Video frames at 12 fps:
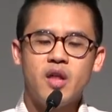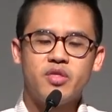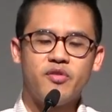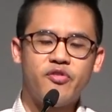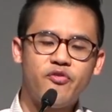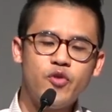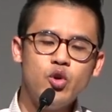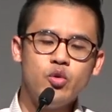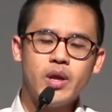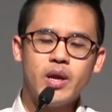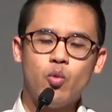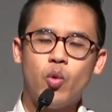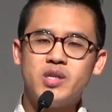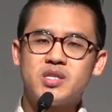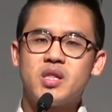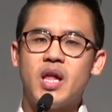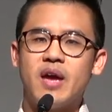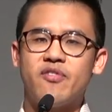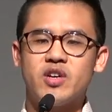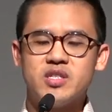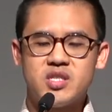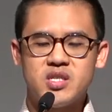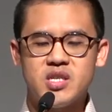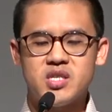the fruit in one's life
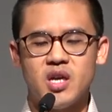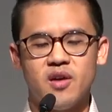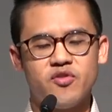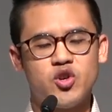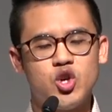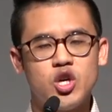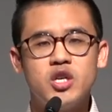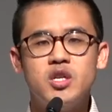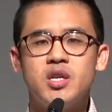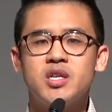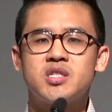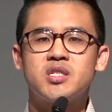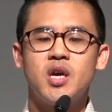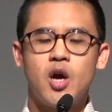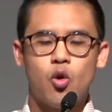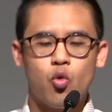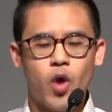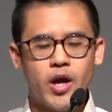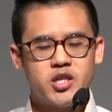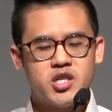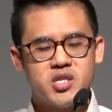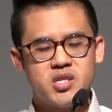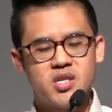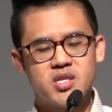consists of goodness,
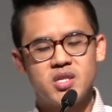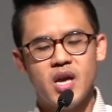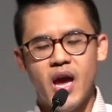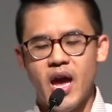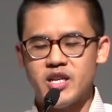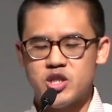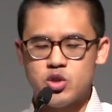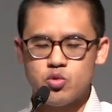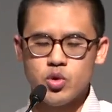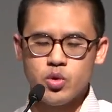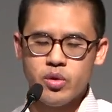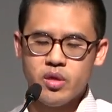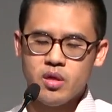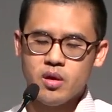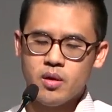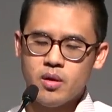righteousness, and truth.